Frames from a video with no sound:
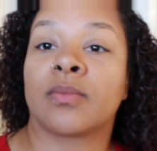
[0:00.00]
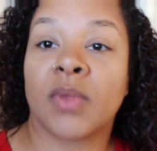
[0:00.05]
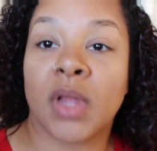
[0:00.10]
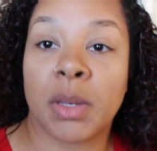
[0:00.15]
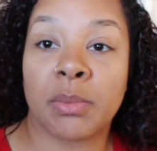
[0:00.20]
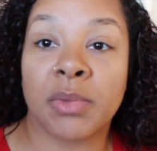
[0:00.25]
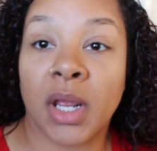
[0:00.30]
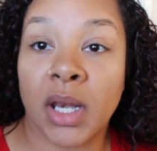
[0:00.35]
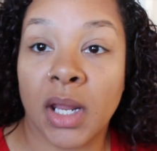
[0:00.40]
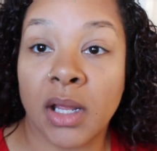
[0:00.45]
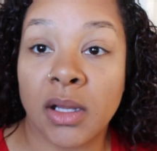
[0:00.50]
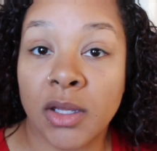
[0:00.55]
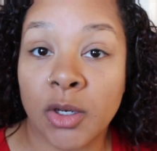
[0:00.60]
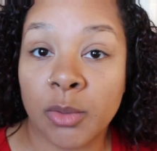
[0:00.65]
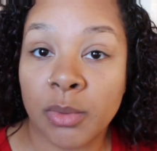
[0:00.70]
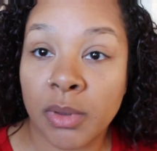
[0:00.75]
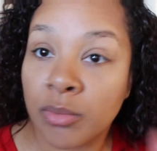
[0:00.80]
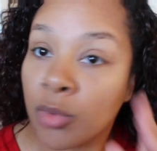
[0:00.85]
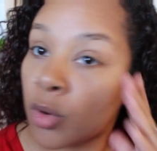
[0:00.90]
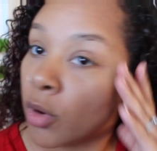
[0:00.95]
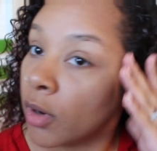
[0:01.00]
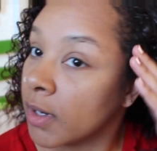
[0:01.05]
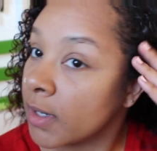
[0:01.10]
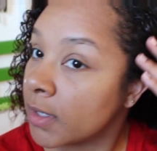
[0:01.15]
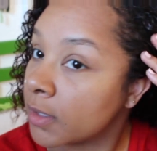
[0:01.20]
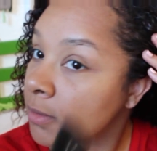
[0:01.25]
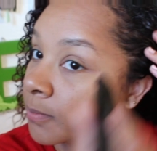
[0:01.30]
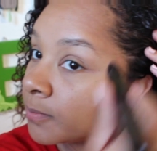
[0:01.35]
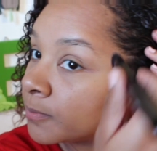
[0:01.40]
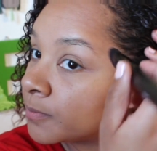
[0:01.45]
I'm getting a little bit
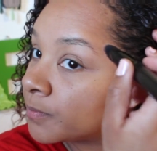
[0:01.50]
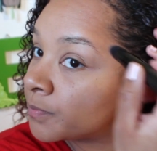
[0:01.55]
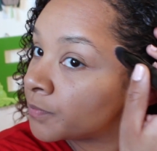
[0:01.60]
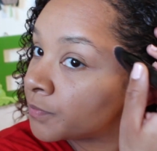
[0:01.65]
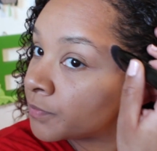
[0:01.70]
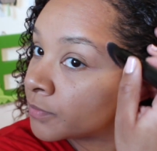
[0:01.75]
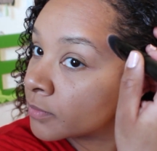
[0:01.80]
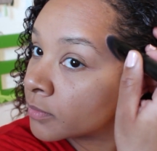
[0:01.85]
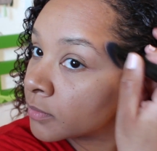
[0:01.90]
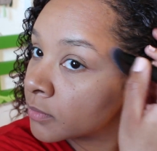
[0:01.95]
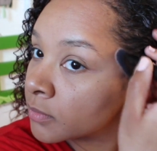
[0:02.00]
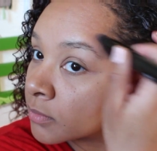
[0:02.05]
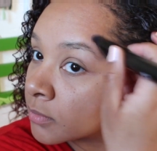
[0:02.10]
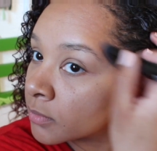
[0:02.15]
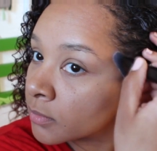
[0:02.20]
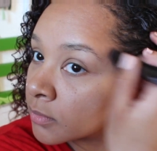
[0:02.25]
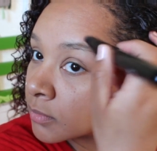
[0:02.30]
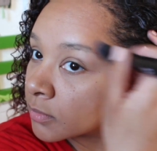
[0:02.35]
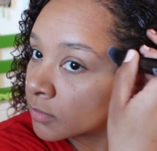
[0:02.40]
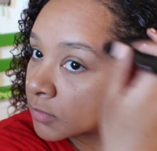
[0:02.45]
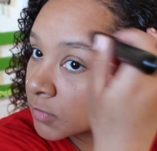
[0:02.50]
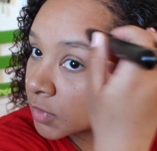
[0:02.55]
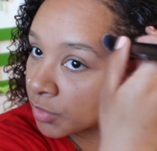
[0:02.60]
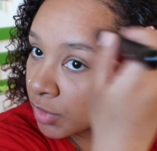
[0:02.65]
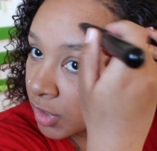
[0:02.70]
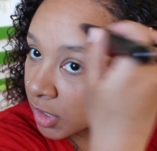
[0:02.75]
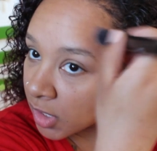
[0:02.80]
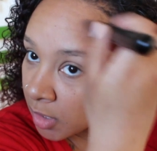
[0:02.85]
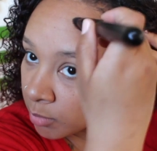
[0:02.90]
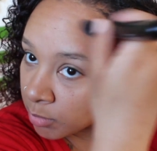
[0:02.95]
more. I'm
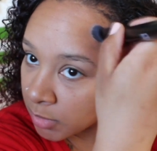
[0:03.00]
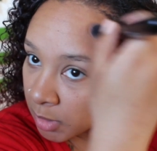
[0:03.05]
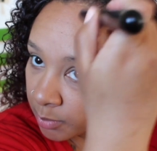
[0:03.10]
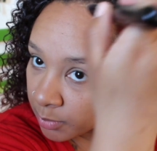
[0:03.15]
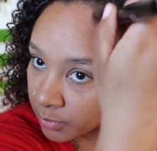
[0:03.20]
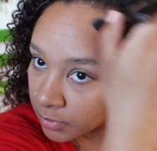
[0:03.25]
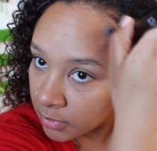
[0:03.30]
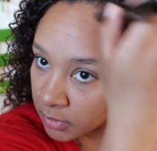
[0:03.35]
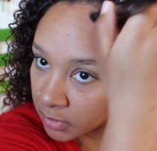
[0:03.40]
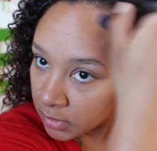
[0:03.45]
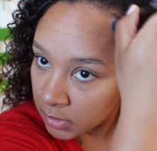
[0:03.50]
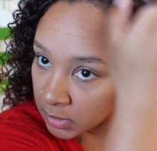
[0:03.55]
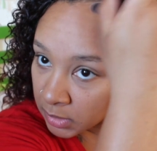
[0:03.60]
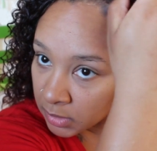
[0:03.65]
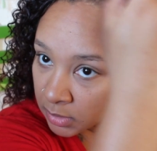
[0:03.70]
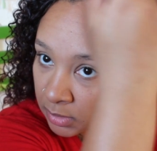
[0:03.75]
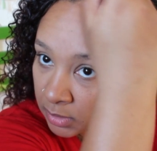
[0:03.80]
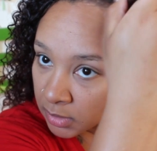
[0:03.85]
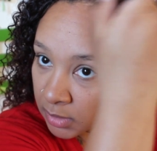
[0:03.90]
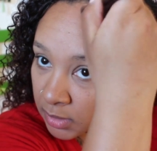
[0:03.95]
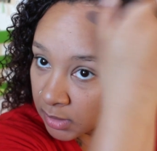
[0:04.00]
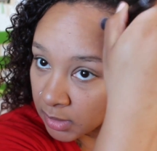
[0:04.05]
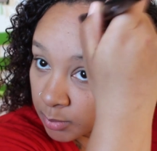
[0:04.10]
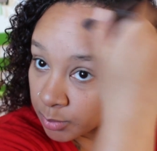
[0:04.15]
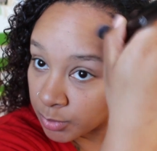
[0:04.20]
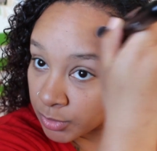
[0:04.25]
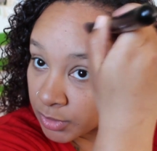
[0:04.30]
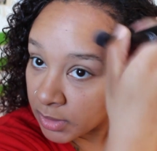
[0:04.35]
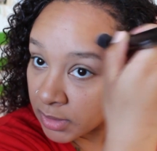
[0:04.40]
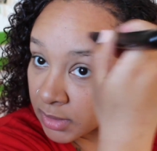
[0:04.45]
gonna come up
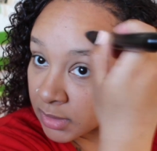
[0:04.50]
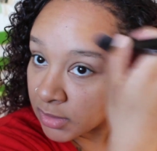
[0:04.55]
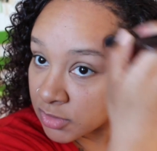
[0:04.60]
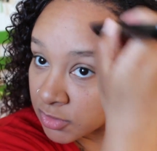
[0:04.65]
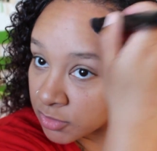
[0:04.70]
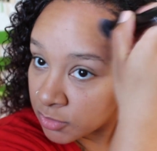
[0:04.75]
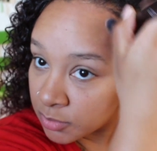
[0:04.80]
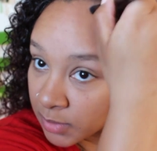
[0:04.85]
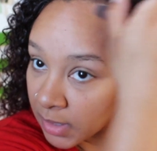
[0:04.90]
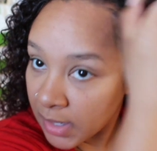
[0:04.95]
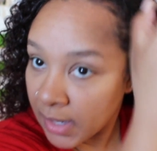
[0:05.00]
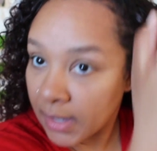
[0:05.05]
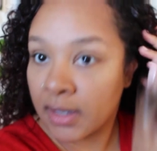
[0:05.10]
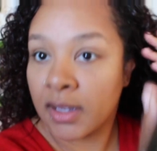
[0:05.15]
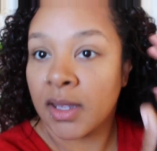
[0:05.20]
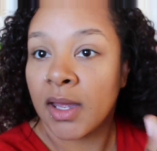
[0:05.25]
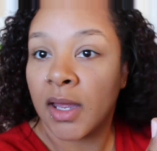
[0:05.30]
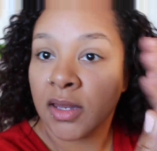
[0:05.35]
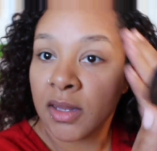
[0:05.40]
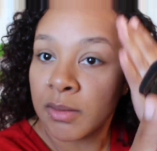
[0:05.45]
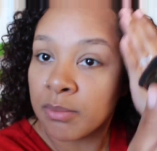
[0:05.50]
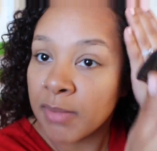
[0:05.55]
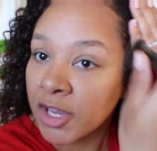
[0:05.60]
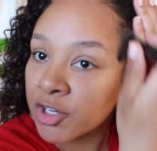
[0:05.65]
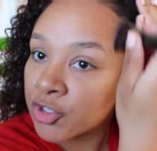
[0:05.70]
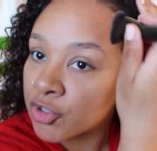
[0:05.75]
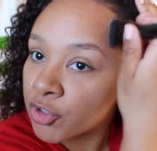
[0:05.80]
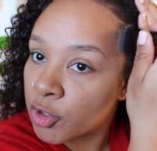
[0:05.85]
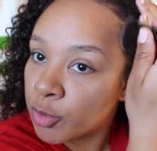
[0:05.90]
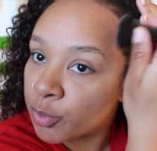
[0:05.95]
and put it into my, and then
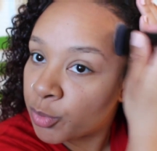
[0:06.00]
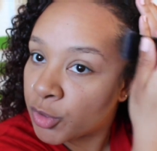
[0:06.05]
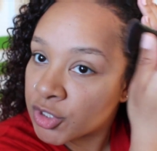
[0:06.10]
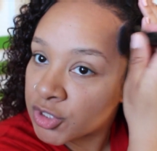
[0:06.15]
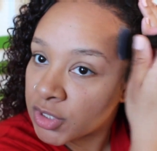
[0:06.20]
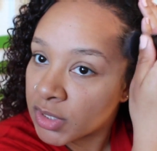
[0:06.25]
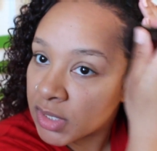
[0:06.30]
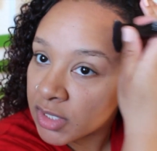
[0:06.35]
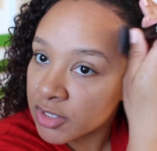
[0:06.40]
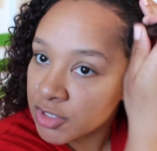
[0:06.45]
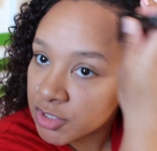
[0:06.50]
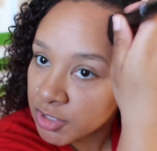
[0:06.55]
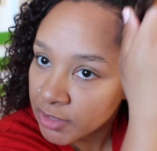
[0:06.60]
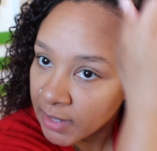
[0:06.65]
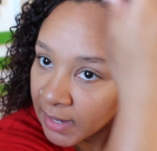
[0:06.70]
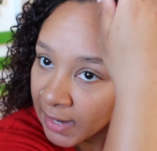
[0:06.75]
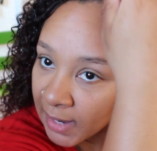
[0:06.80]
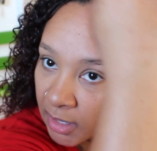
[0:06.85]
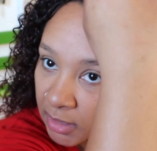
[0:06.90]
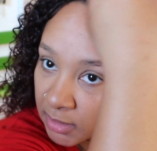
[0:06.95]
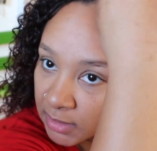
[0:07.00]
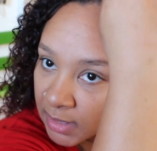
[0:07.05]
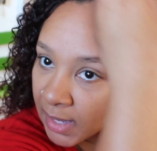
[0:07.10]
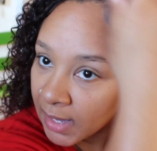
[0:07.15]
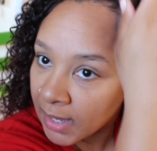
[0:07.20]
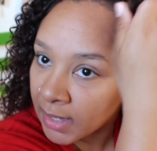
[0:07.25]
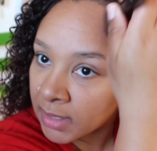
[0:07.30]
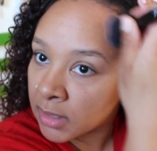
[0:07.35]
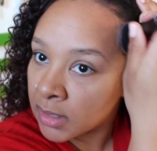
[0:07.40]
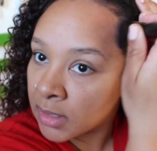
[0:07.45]
make sure you push it into your
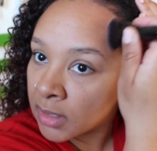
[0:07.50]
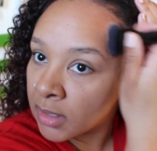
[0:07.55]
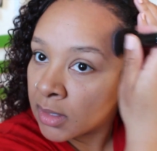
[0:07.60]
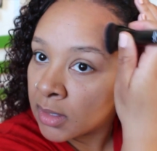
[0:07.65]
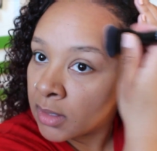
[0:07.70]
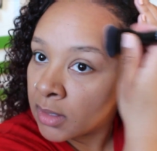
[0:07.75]
hairline.